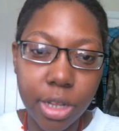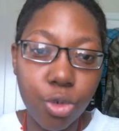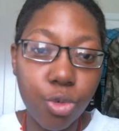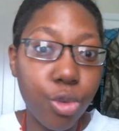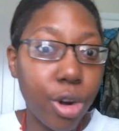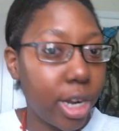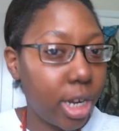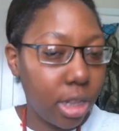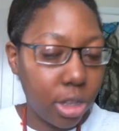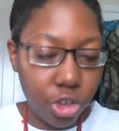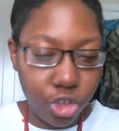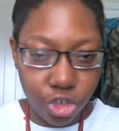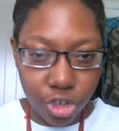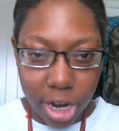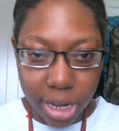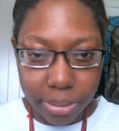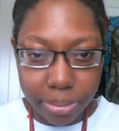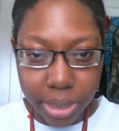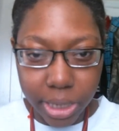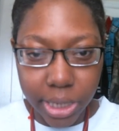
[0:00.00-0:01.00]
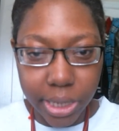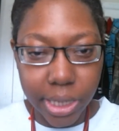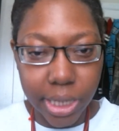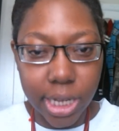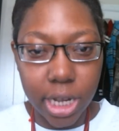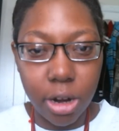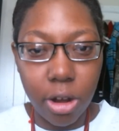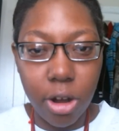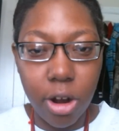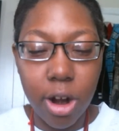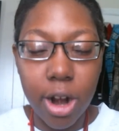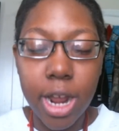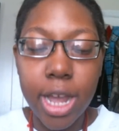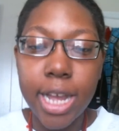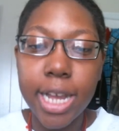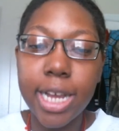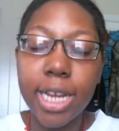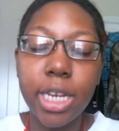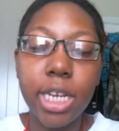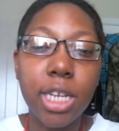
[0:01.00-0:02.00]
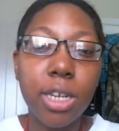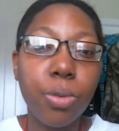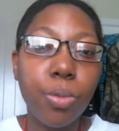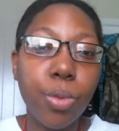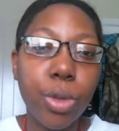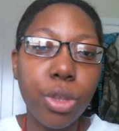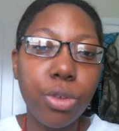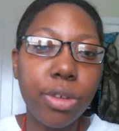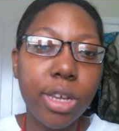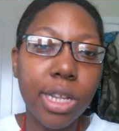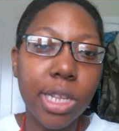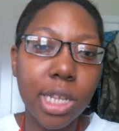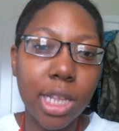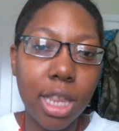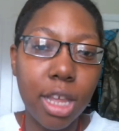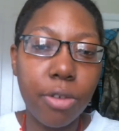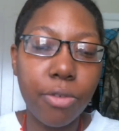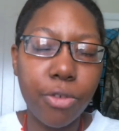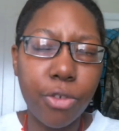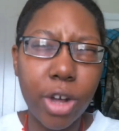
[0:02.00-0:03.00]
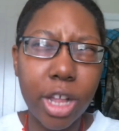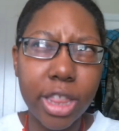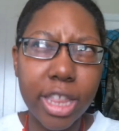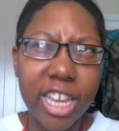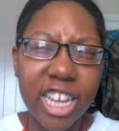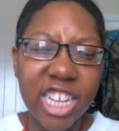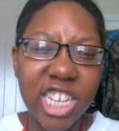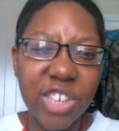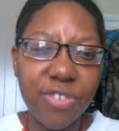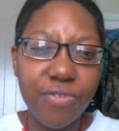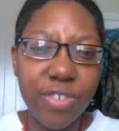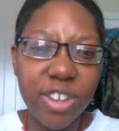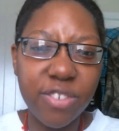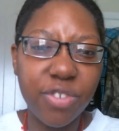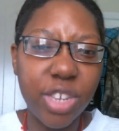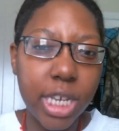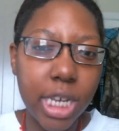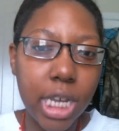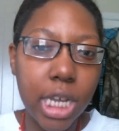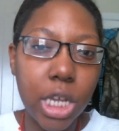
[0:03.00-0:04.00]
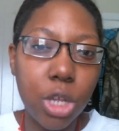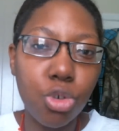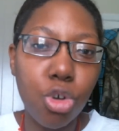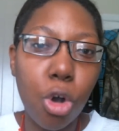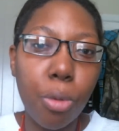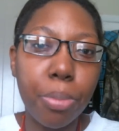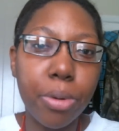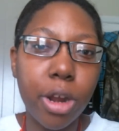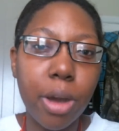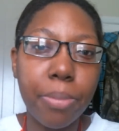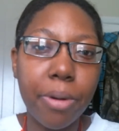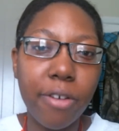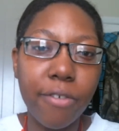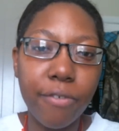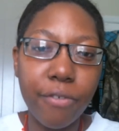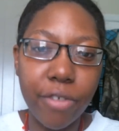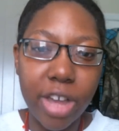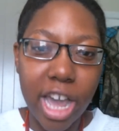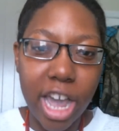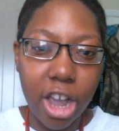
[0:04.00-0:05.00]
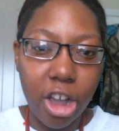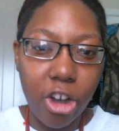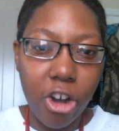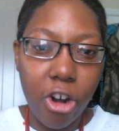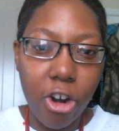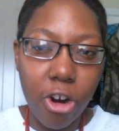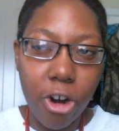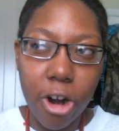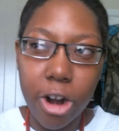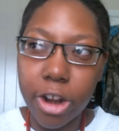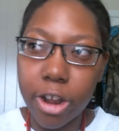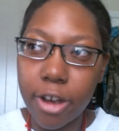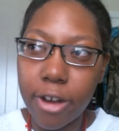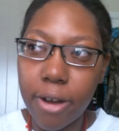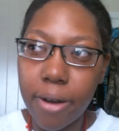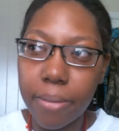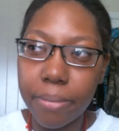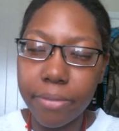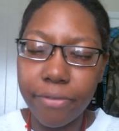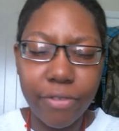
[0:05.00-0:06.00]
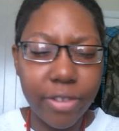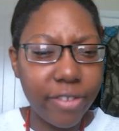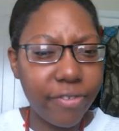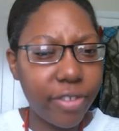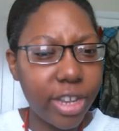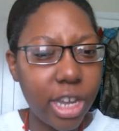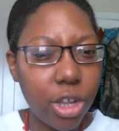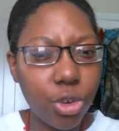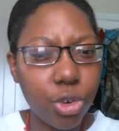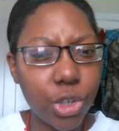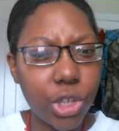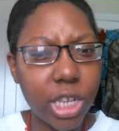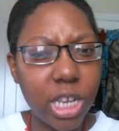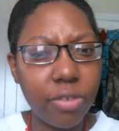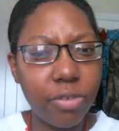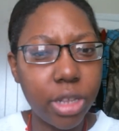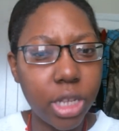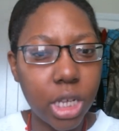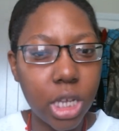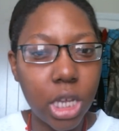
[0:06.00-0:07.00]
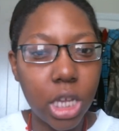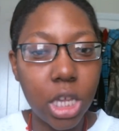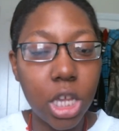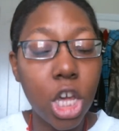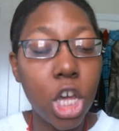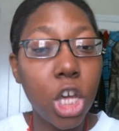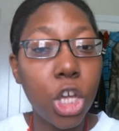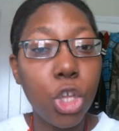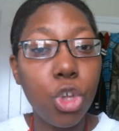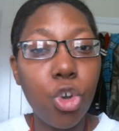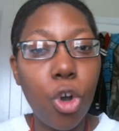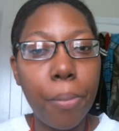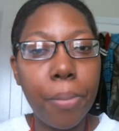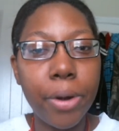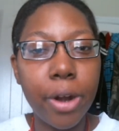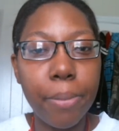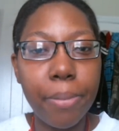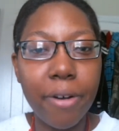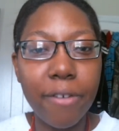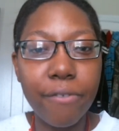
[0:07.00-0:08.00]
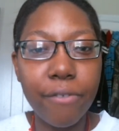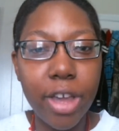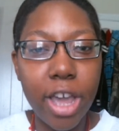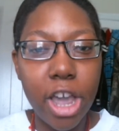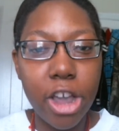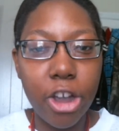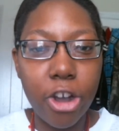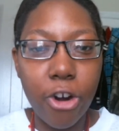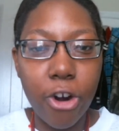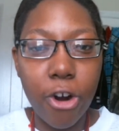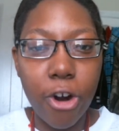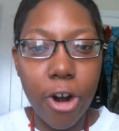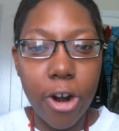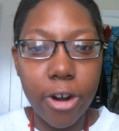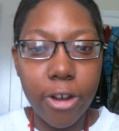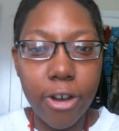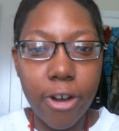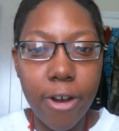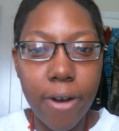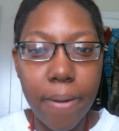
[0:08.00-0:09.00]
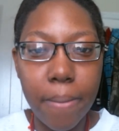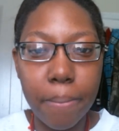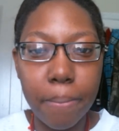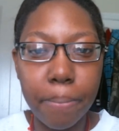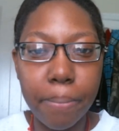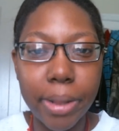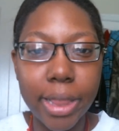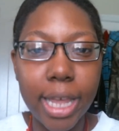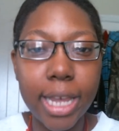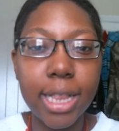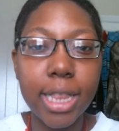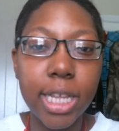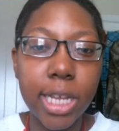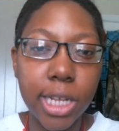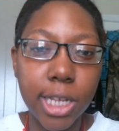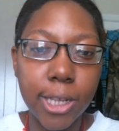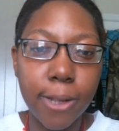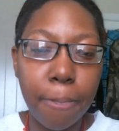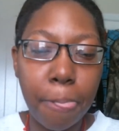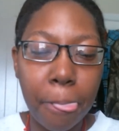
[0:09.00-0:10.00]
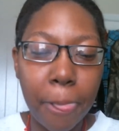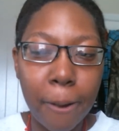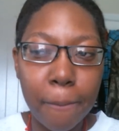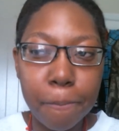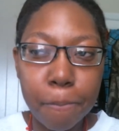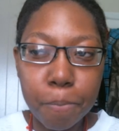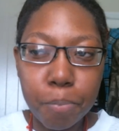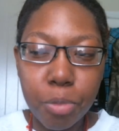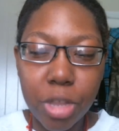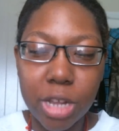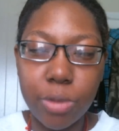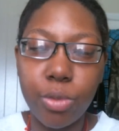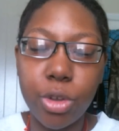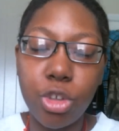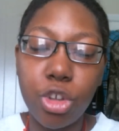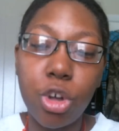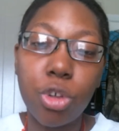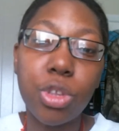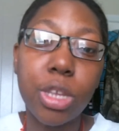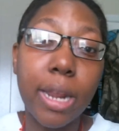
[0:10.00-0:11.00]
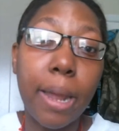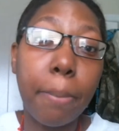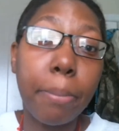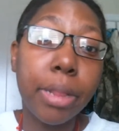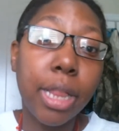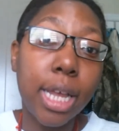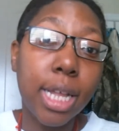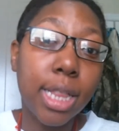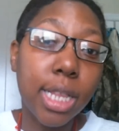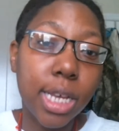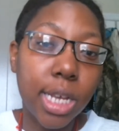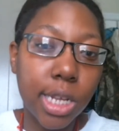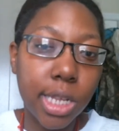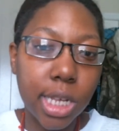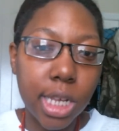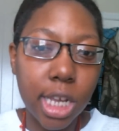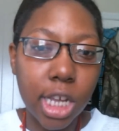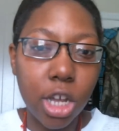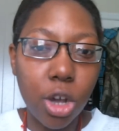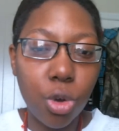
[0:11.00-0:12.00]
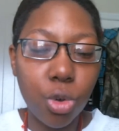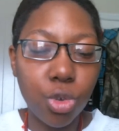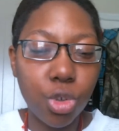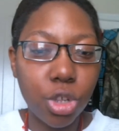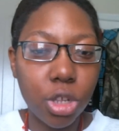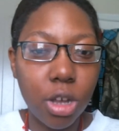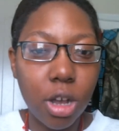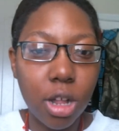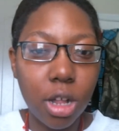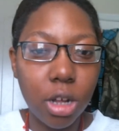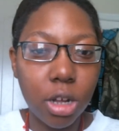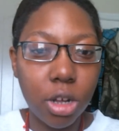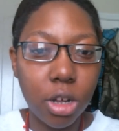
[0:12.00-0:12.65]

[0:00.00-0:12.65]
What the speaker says: The regular strike missions that are, and then when you get to level, I think it's 15, you open up a Vanguard, 15 or 17, you open up a Vanguard, playlist. And when you go to that playlist, it goes,